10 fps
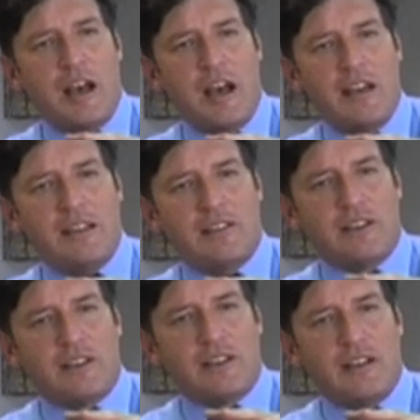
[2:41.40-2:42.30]
And
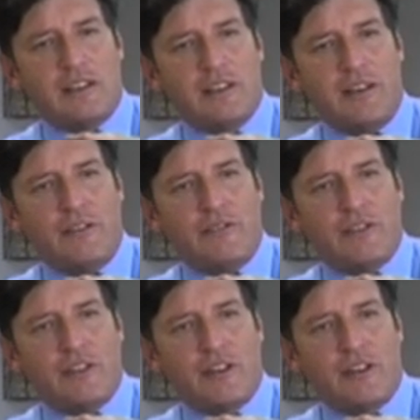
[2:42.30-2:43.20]
it
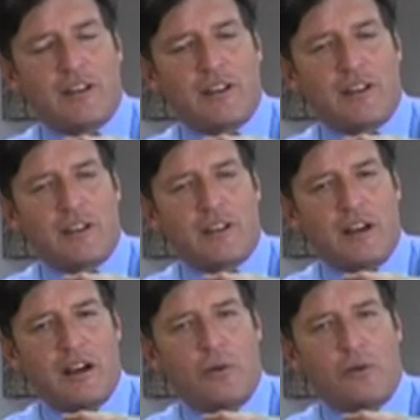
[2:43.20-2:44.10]
gives
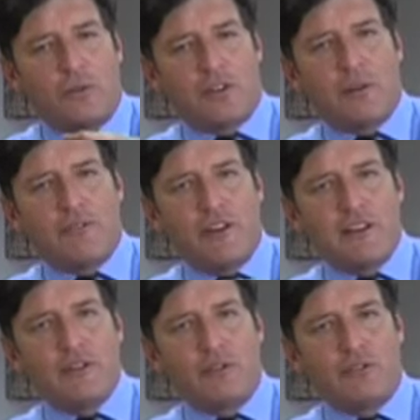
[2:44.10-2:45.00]
also a very
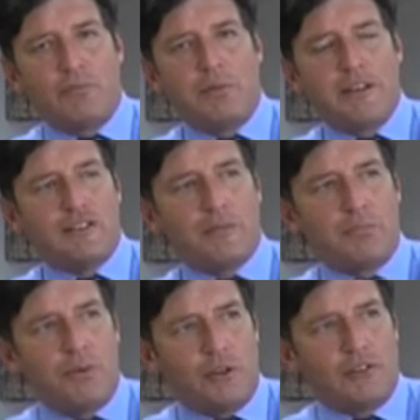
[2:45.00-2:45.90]
useful place to
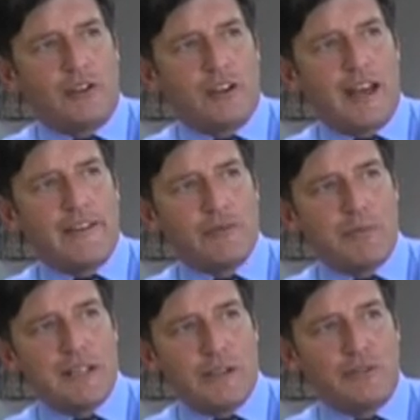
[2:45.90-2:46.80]
put
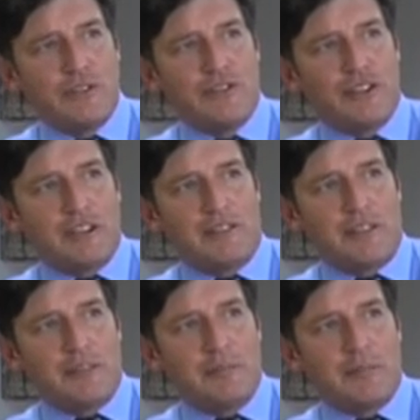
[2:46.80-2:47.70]
everybody else's data,
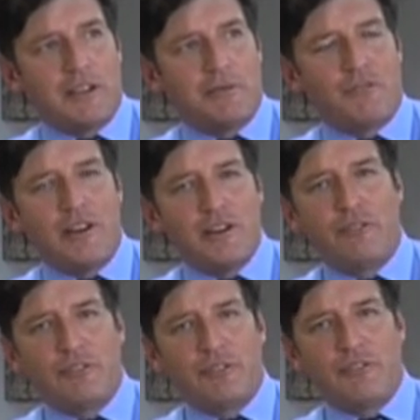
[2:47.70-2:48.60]
because very
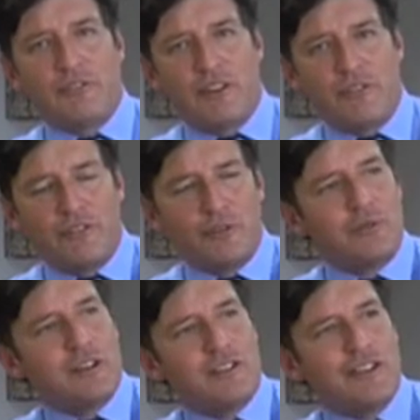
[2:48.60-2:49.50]
often the different
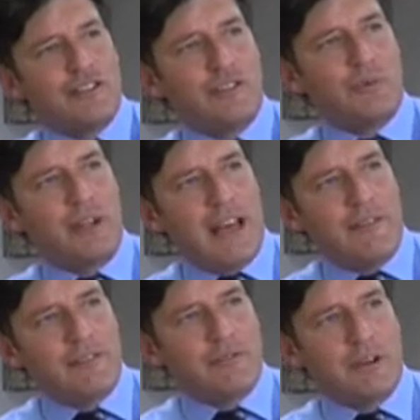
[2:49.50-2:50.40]
organisations will
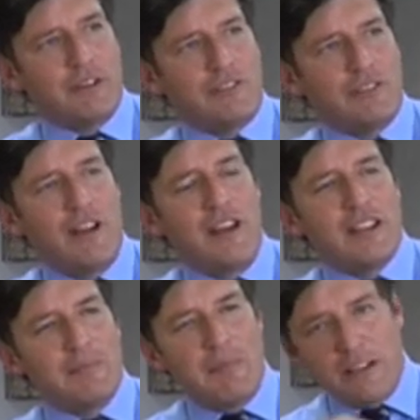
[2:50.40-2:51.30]
have information.
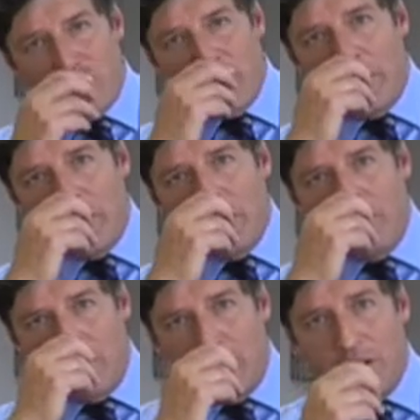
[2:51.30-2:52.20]
They might share it.
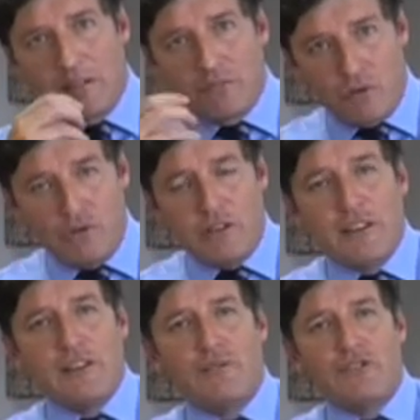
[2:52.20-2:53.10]
Usually
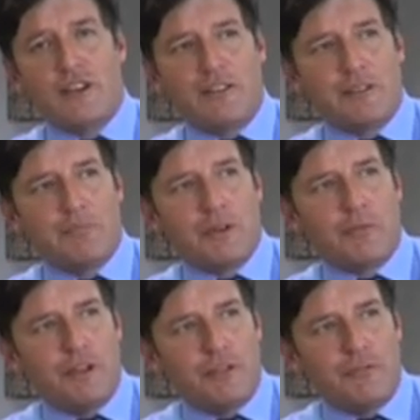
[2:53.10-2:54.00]
they do share it, but
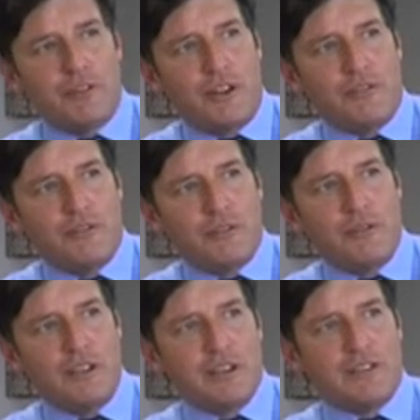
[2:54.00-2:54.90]
quite often after a few
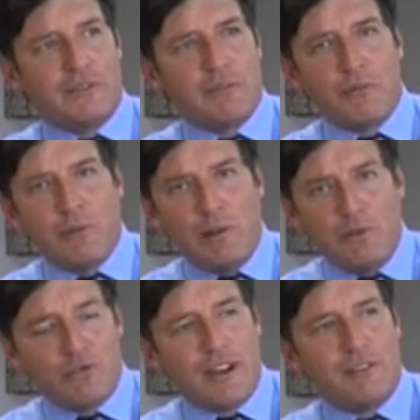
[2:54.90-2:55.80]
years you
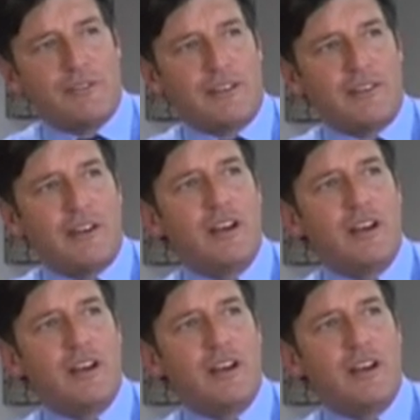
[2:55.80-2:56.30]
lose track of it.